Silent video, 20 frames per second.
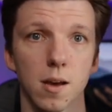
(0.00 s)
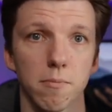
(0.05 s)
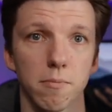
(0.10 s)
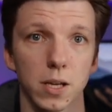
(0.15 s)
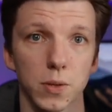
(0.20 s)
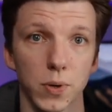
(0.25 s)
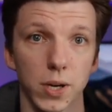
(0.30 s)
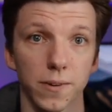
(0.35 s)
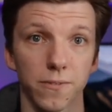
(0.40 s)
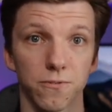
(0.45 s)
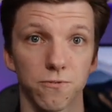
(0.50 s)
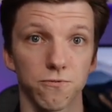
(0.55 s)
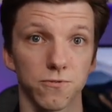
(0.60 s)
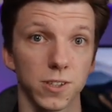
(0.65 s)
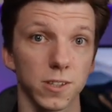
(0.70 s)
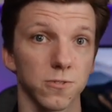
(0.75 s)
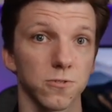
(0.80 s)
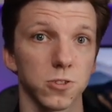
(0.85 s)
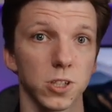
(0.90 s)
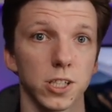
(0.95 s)
By the way,
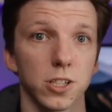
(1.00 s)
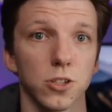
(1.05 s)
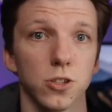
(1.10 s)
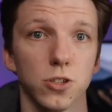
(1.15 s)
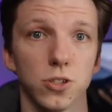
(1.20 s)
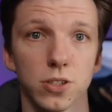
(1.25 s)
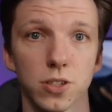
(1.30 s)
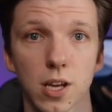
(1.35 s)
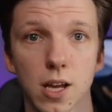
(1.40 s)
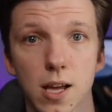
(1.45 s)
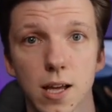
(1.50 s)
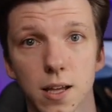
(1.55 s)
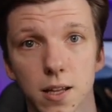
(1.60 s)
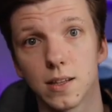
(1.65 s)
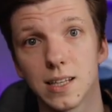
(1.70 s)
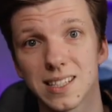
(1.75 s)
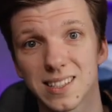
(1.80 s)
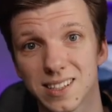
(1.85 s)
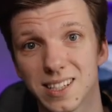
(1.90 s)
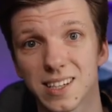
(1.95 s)
feel free to use
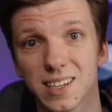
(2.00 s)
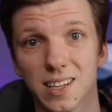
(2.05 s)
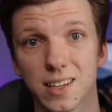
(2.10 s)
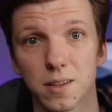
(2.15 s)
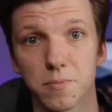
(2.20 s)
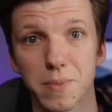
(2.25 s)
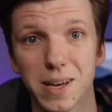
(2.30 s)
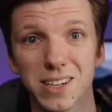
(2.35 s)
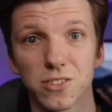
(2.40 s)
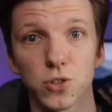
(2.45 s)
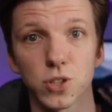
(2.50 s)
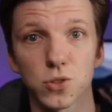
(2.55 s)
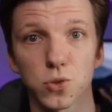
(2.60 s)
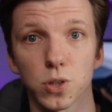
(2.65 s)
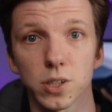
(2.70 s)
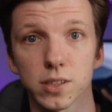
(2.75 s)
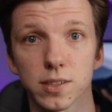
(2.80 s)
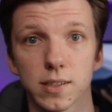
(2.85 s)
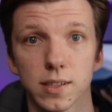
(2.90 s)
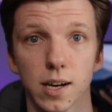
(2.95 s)
this link in the main
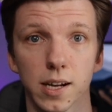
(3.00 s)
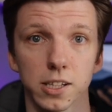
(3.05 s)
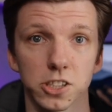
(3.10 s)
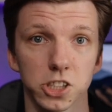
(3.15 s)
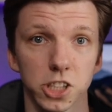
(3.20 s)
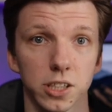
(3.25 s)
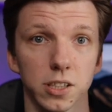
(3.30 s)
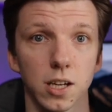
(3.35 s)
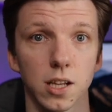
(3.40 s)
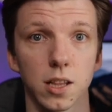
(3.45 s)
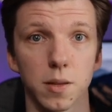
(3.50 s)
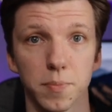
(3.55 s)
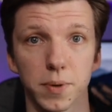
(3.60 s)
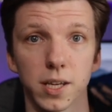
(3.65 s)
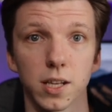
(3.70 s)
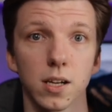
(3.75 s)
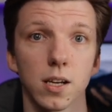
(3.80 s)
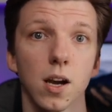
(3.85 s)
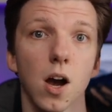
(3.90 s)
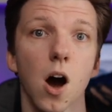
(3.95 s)
resource that I shared in the
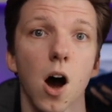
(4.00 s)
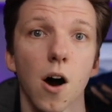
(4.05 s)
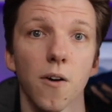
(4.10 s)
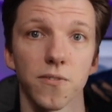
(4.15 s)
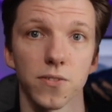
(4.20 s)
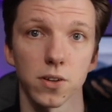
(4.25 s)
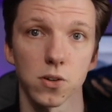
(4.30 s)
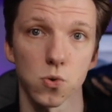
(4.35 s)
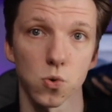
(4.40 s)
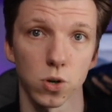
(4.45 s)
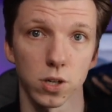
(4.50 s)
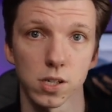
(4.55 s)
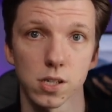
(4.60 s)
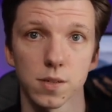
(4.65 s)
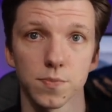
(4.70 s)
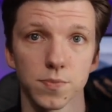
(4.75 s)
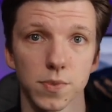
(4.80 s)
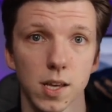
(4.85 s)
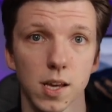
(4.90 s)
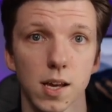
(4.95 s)
beginning of the
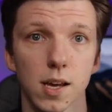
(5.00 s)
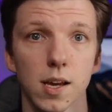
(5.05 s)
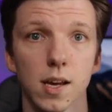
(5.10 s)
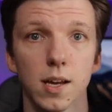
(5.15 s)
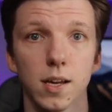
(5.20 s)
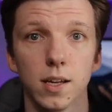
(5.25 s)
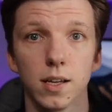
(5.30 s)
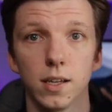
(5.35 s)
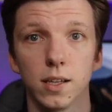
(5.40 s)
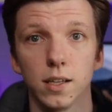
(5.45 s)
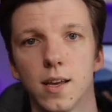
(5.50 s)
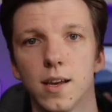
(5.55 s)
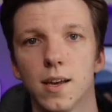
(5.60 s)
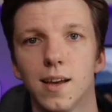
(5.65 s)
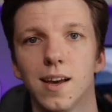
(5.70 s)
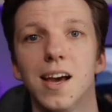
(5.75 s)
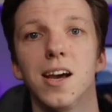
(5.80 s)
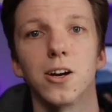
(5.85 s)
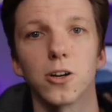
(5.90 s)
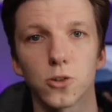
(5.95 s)
course.
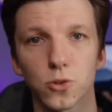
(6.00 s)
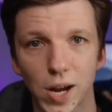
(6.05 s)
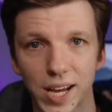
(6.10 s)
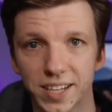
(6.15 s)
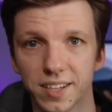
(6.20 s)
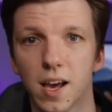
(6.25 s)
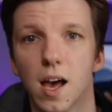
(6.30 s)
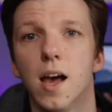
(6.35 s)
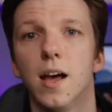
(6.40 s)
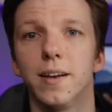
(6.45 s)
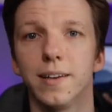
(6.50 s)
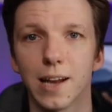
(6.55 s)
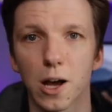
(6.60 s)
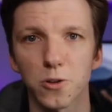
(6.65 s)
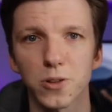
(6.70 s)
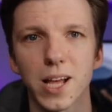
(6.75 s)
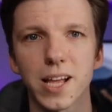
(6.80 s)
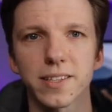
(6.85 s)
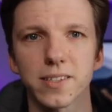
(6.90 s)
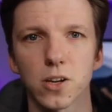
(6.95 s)
Great, now
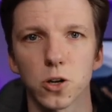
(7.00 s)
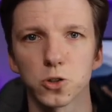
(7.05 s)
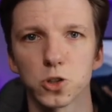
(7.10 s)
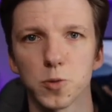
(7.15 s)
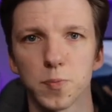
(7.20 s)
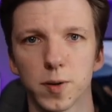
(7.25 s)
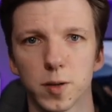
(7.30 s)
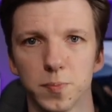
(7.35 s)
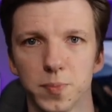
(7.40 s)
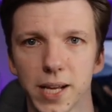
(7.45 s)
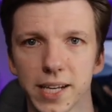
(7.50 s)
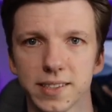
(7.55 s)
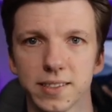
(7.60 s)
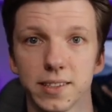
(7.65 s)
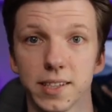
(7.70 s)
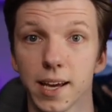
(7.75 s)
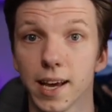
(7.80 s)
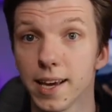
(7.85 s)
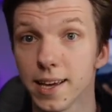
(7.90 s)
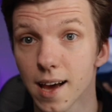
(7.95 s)
let's go to
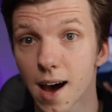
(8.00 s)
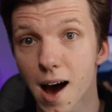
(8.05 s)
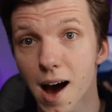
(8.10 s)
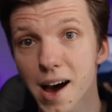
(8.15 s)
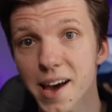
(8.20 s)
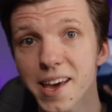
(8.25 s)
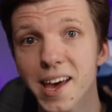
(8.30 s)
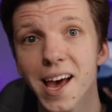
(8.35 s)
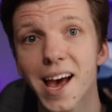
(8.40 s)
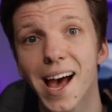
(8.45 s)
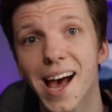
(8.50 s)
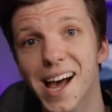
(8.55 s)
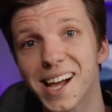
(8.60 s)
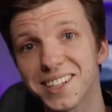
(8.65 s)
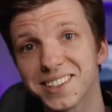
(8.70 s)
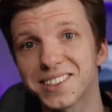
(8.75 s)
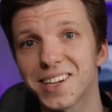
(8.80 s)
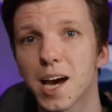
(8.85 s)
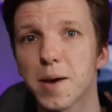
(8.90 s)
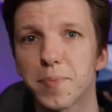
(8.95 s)
Perplexity AI
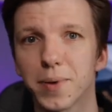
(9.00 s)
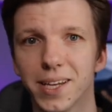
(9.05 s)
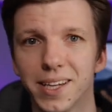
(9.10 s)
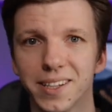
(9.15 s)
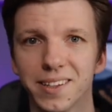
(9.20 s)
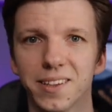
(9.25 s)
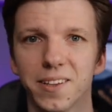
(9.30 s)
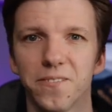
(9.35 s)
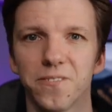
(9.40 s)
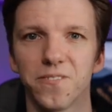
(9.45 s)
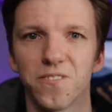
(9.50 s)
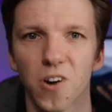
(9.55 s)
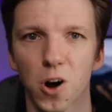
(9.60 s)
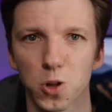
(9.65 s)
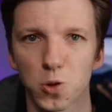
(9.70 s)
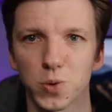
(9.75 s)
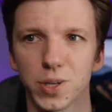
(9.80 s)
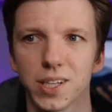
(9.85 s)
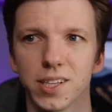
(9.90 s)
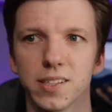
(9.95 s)
and type in the
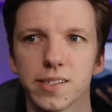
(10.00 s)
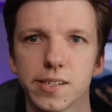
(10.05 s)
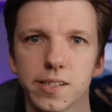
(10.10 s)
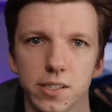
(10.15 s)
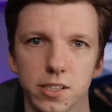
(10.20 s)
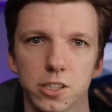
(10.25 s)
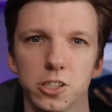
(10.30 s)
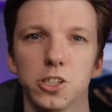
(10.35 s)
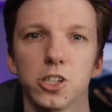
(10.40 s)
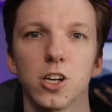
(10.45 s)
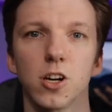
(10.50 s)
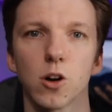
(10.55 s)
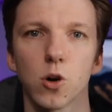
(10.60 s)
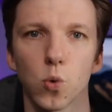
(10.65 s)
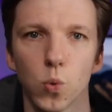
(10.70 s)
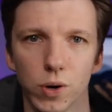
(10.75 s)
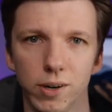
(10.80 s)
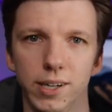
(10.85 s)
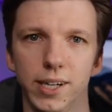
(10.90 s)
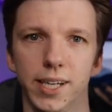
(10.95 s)
following search
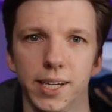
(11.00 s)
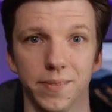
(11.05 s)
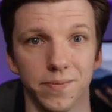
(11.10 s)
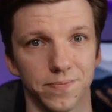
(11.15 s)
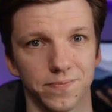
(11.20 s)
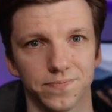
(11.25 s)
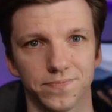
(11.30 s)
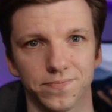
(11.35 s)
query.